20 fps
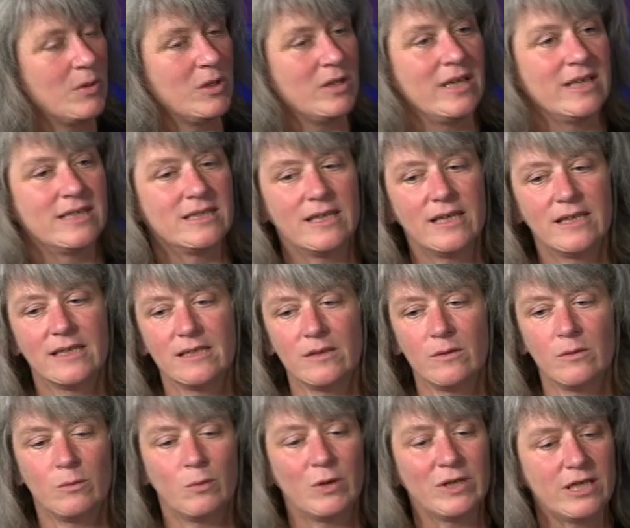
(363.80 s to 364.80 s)
But
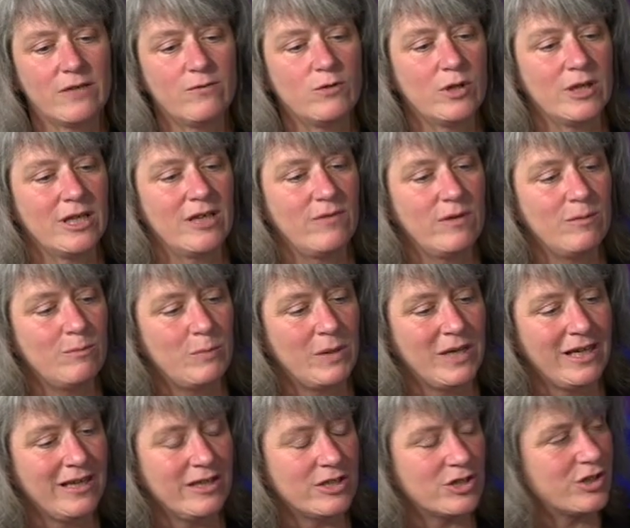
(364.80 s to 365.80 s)
it's what they've done. They've
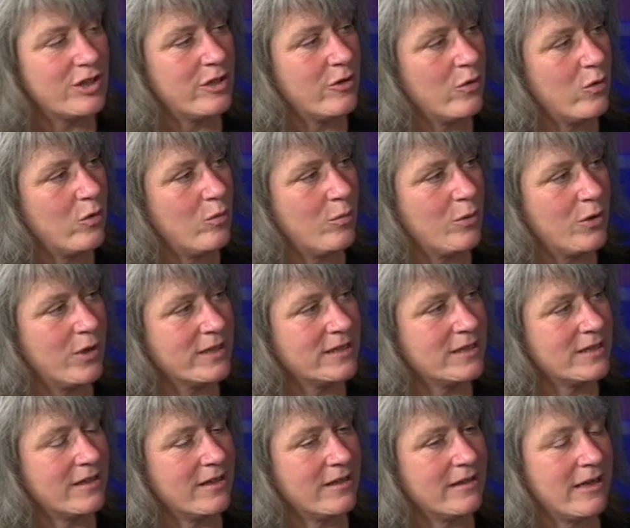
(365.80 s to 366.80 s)
impeached their own
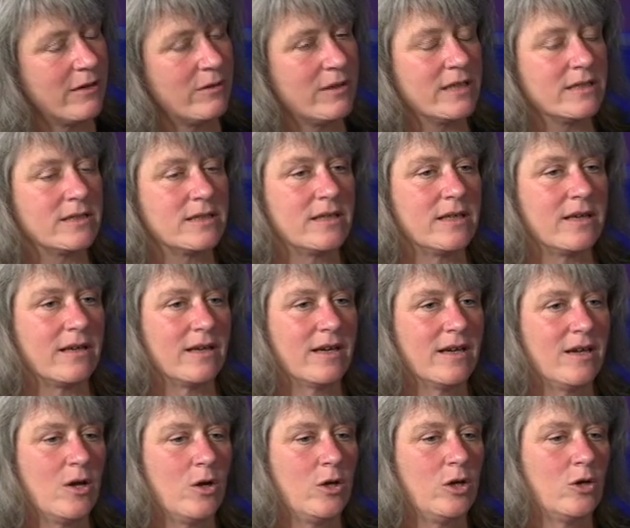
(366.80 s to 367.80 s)
president. Now let's think.
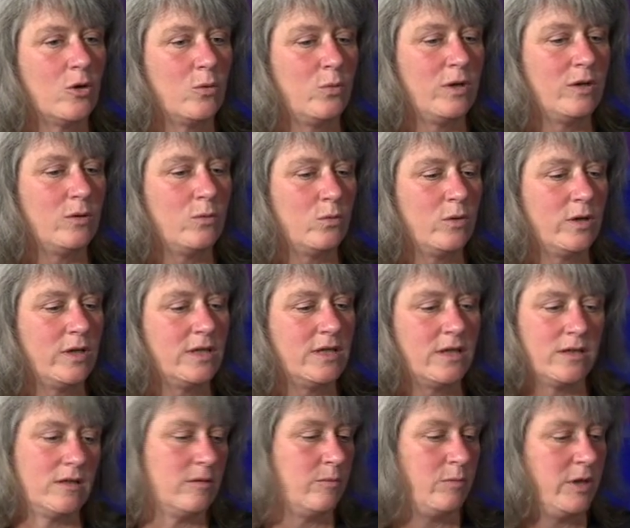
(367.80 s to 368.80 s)
We
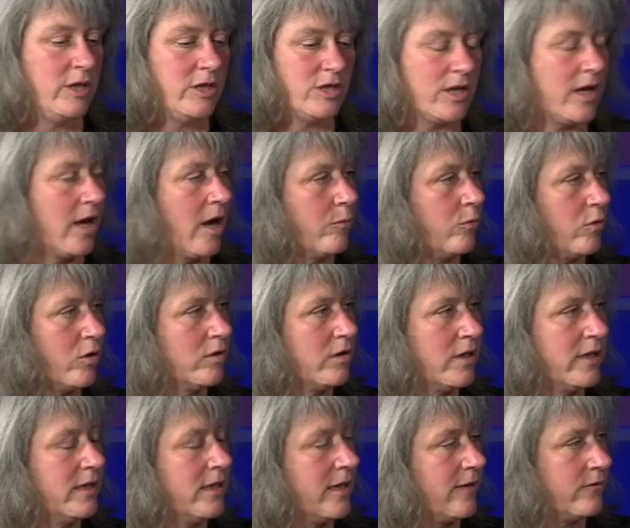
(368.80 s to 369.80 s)
didn't impeach Cameron.
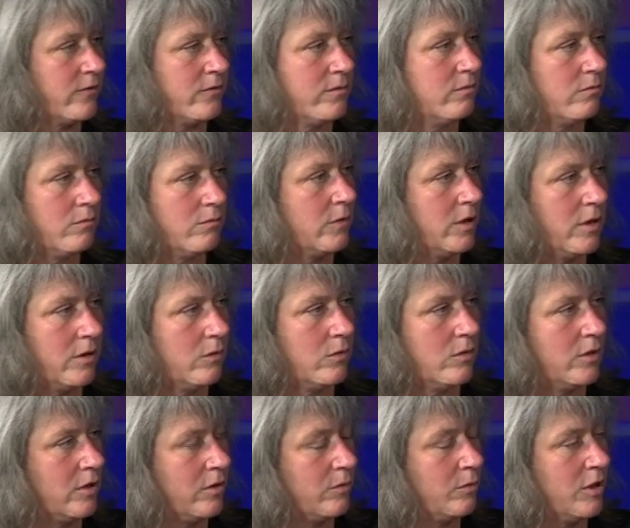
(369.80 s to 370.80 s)
He left
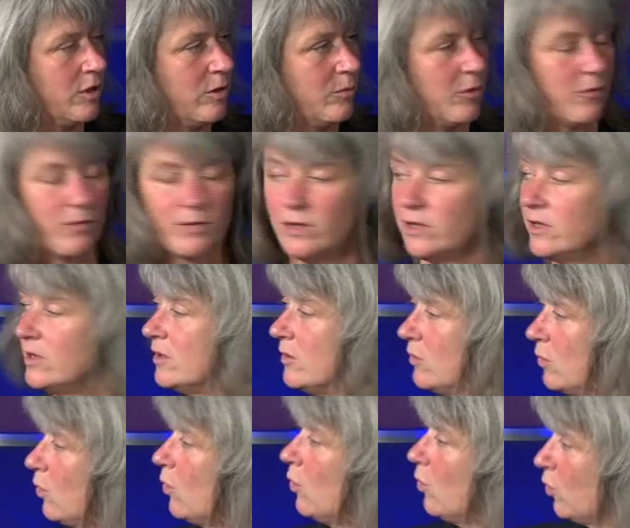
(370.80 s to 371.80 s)
in a perfectly
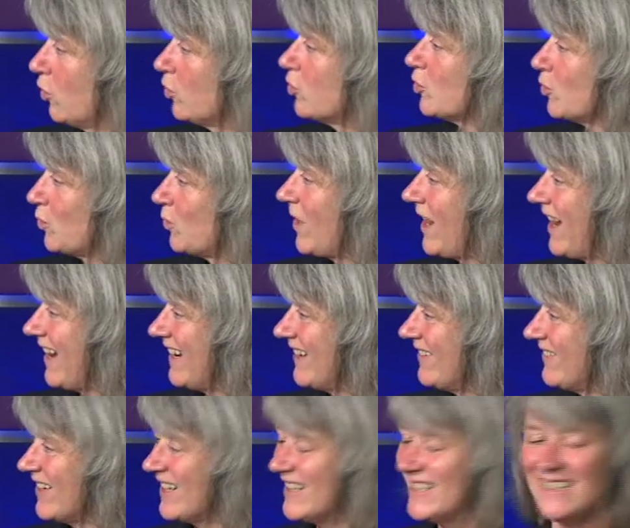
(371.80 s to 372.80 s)
ordered way,
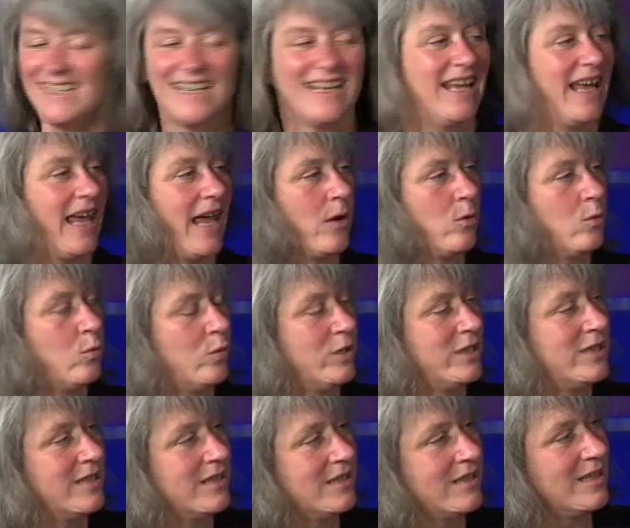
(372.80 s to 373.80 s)
right? And we
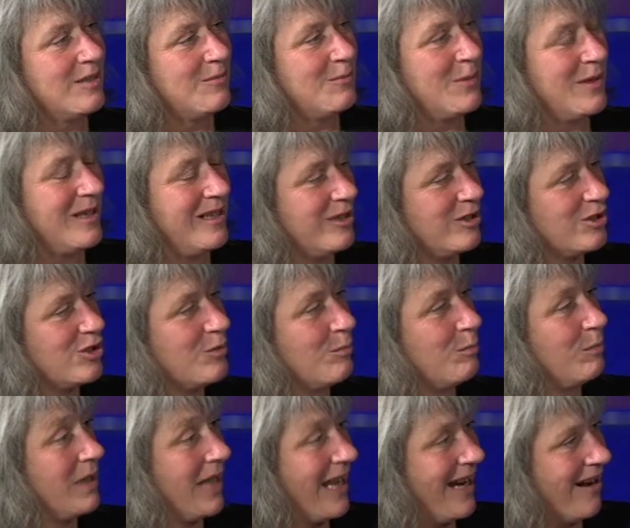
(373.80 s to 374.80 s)
didn't impeach
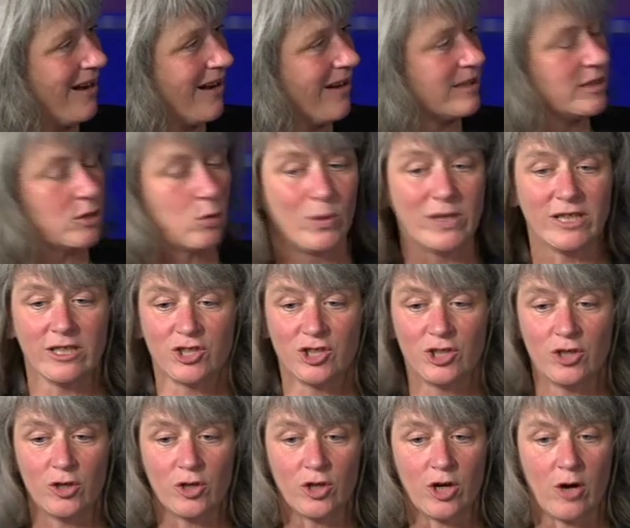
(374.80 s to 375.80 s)
Blair. So when the
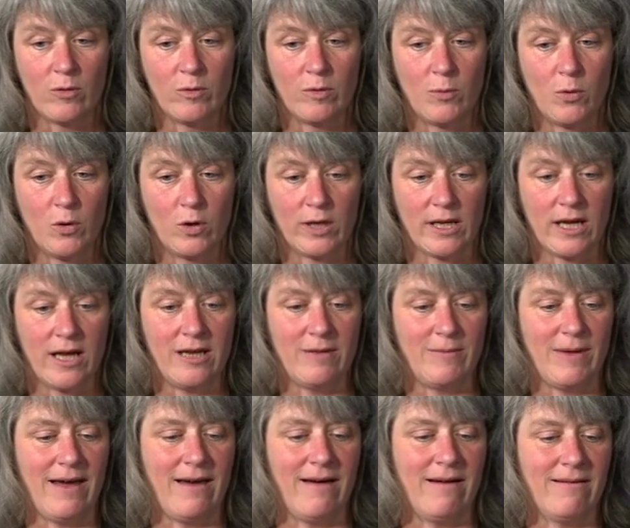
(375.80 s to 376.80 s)
Chilcot report came
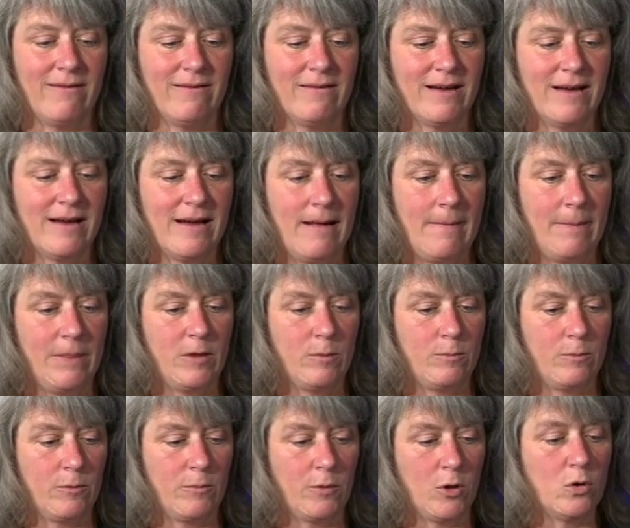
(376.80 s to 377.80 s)
out, the
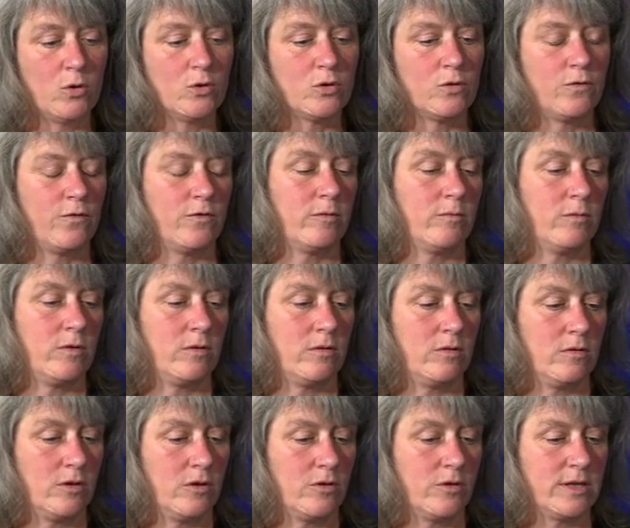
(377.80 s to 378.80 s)
proposal from
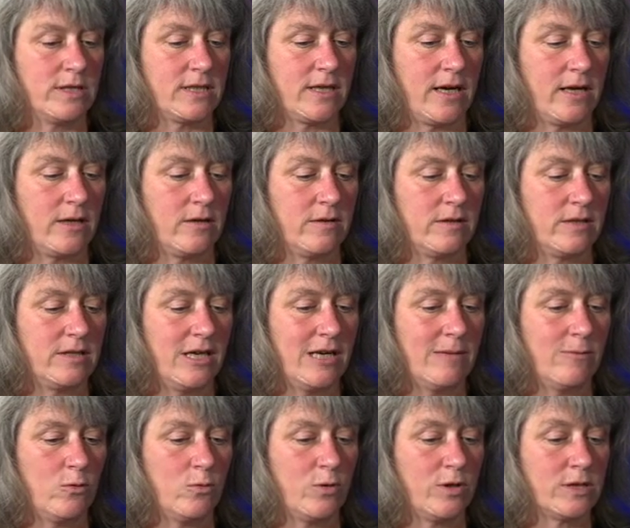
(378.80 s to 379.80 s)
the other side of the
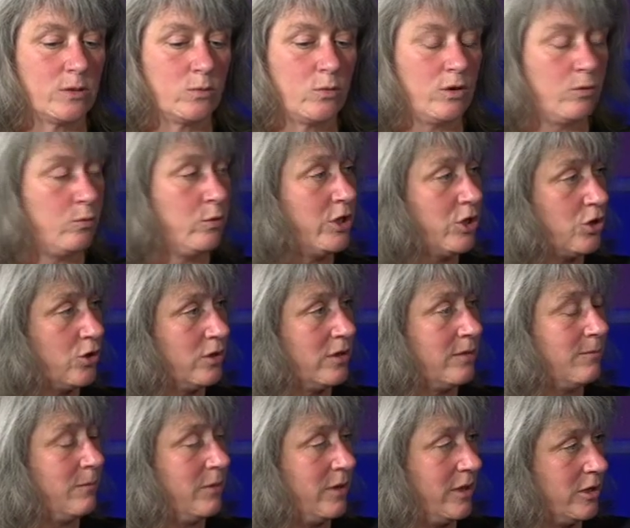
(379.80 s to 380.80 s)
table was, well, we should
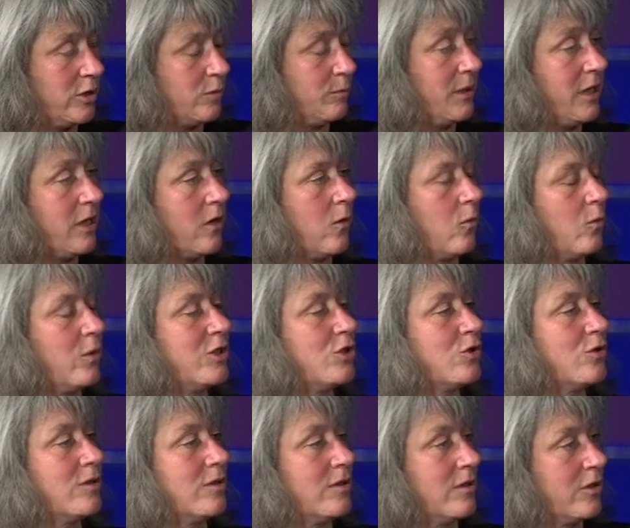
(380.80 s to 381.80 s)
impeach Blair, or we
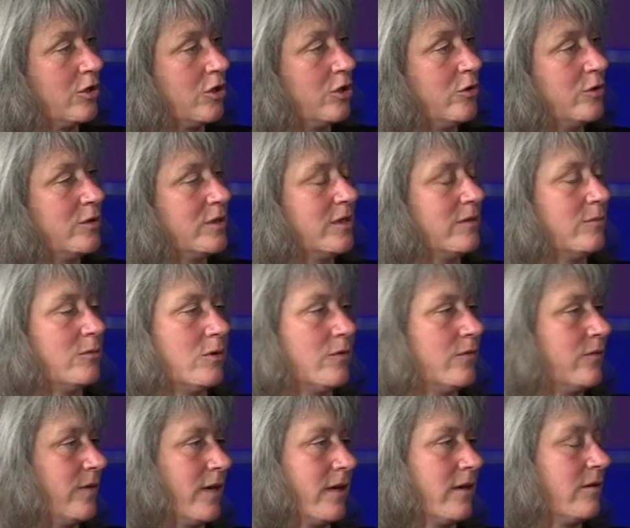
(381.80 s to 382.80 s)
should accuse him
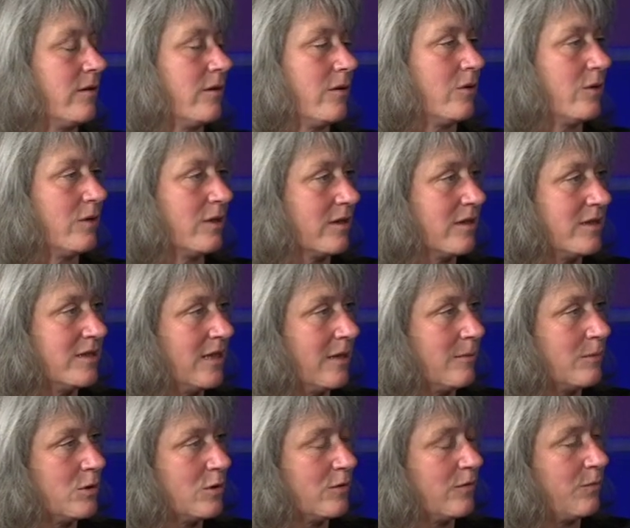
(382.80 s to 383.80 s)
of, I don't know,
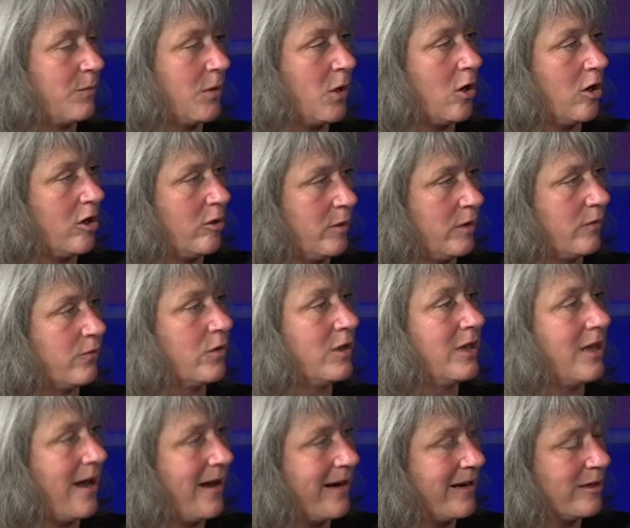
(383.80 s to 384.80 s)
contempt of Parliament for
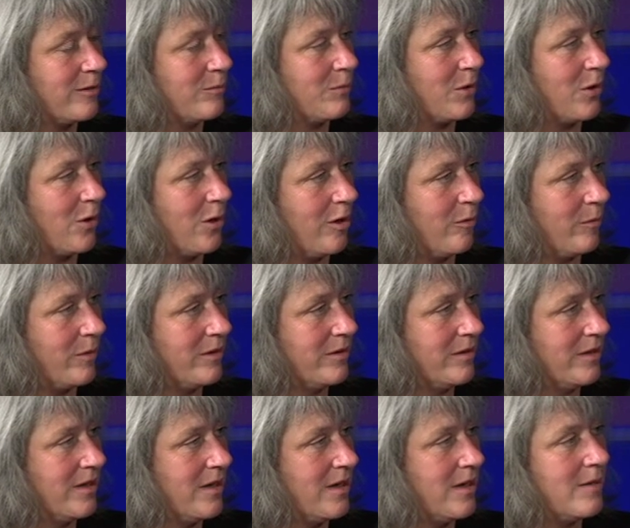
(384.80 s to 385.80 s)
lying in Parliament.
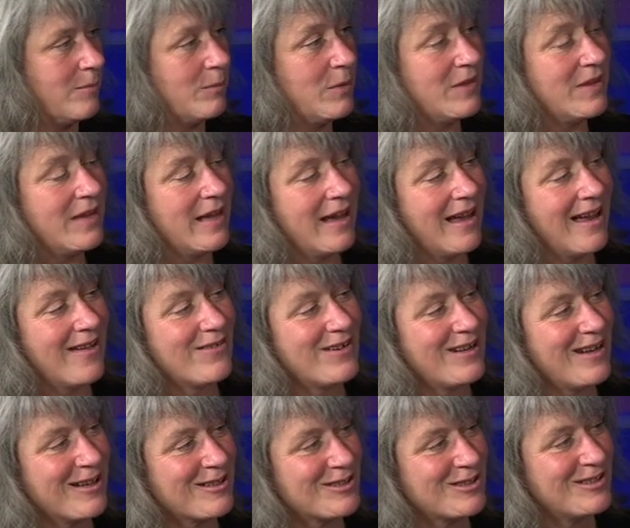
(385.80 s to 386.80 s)
But they haven't
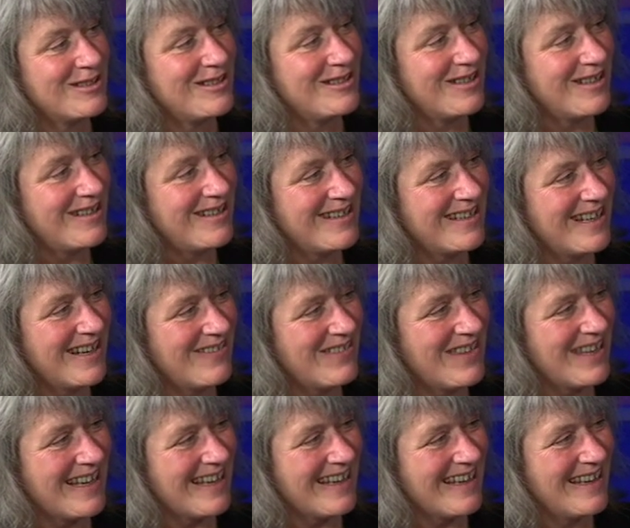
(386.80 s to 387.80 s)
actually done it, have
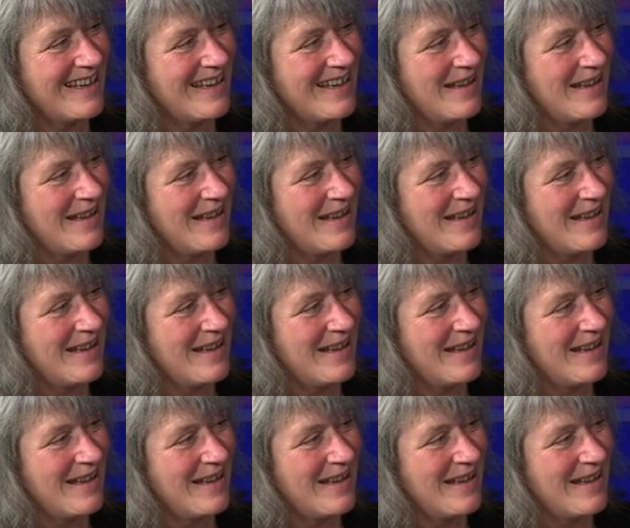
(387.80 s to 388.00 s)
they?